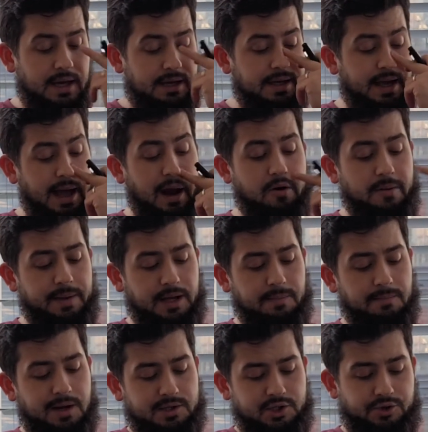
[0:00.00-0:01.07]
Yeah, Arabic
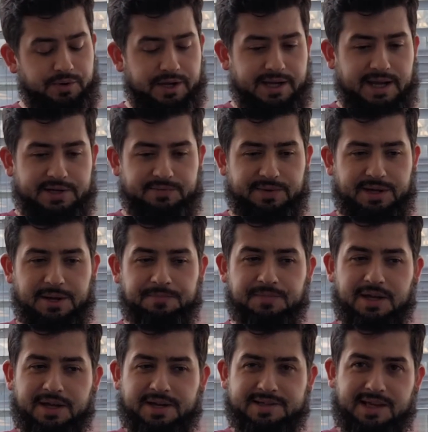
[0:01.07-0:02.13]
Mastery Academy,
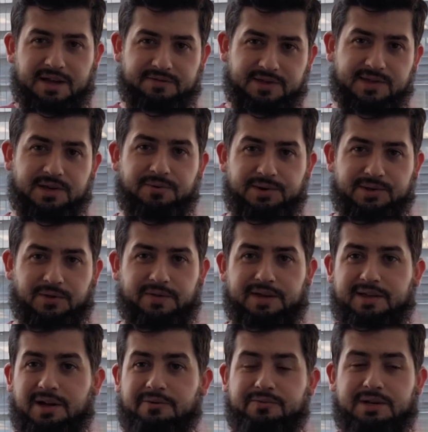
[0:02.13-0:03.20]
because they have a series on there
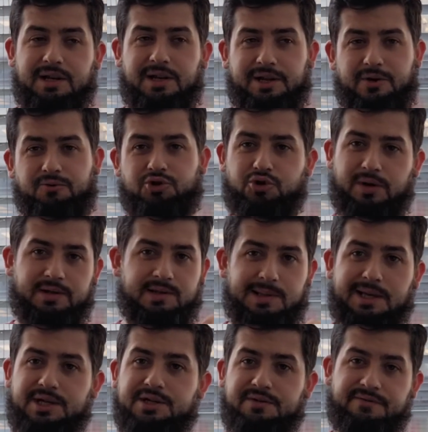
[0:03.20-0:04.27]
that I really like called
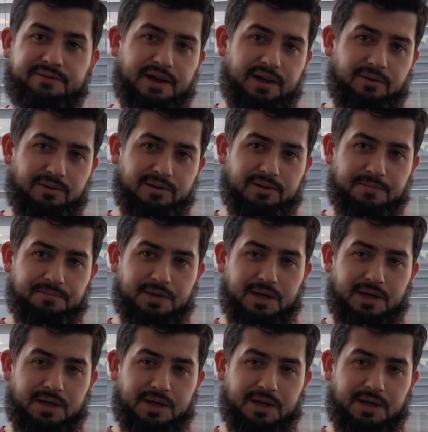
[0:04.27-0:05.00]
Translation Fails.